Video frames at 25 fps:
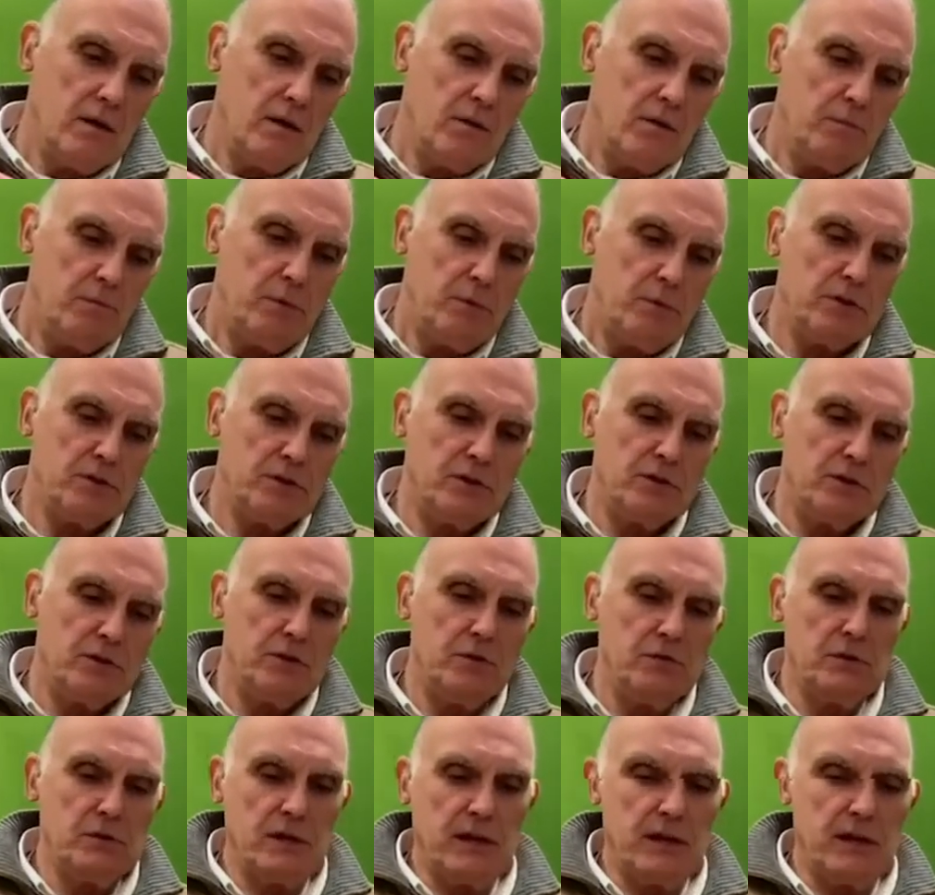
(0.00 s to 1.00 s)
Push the two
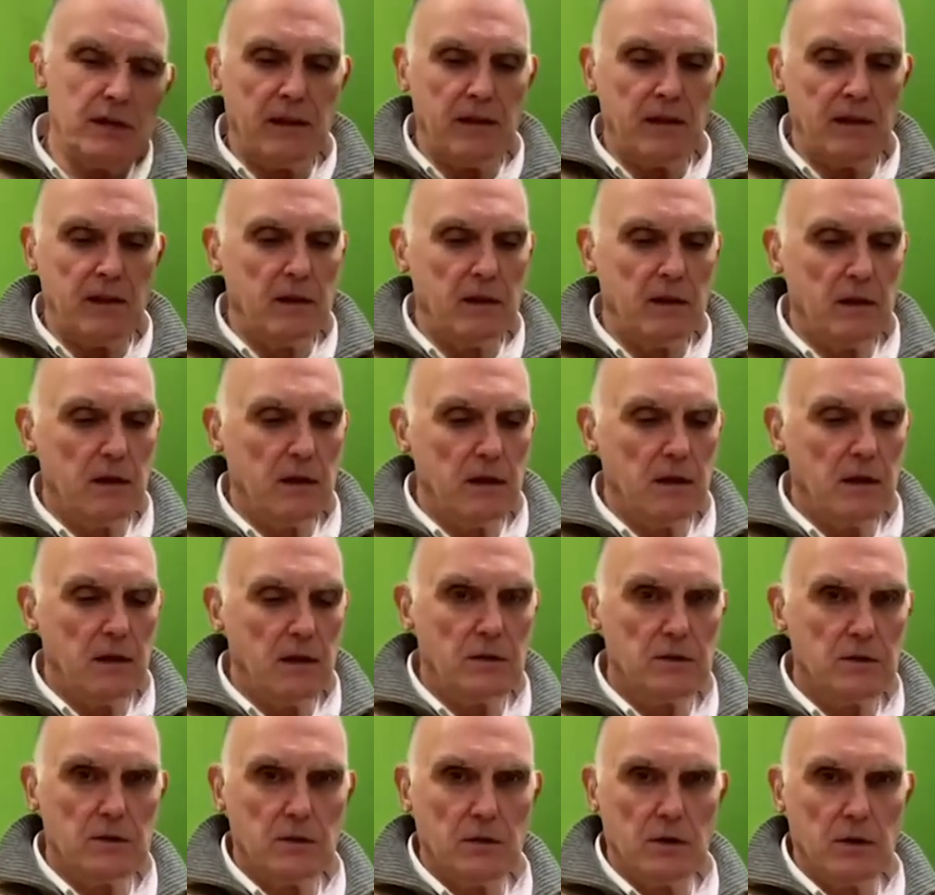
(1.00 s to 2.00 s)
together,
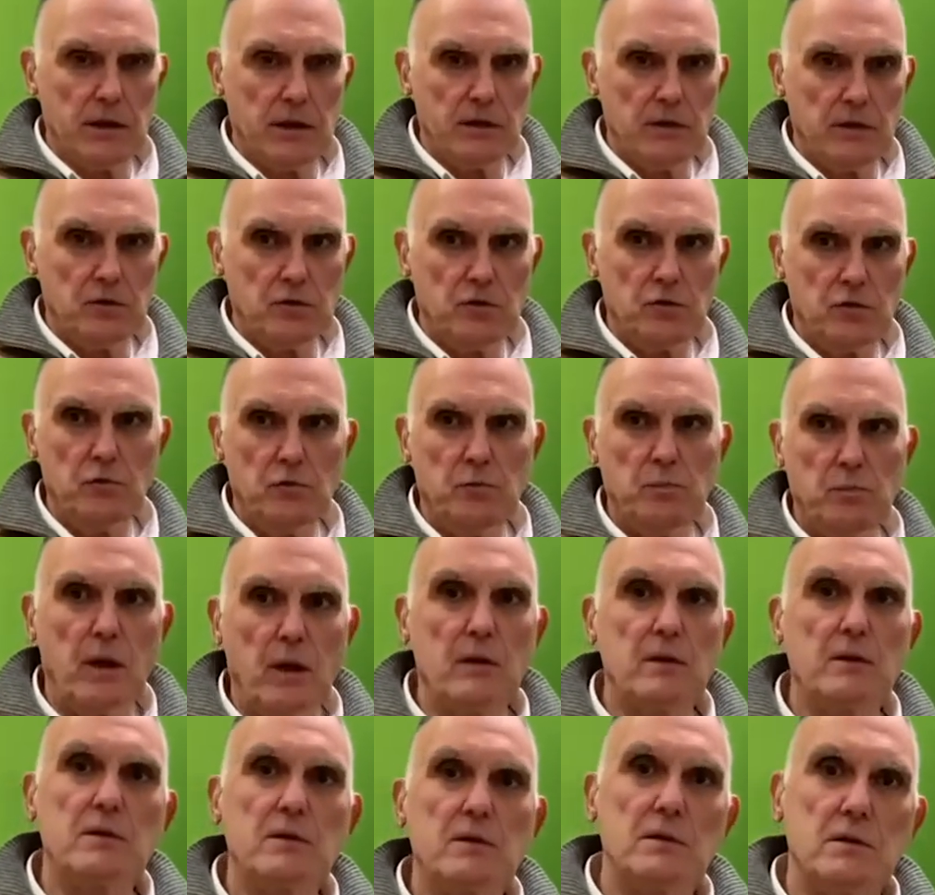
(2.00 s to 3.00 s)
tighten the two
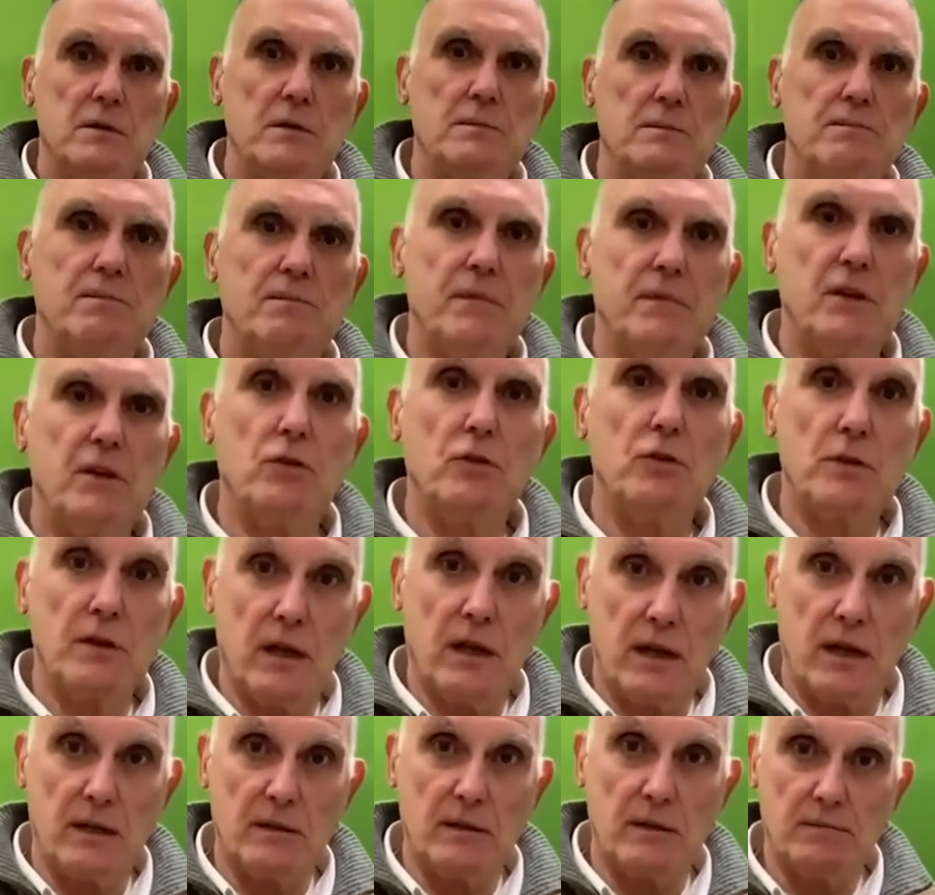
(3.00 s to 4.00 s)
bolts, you're done.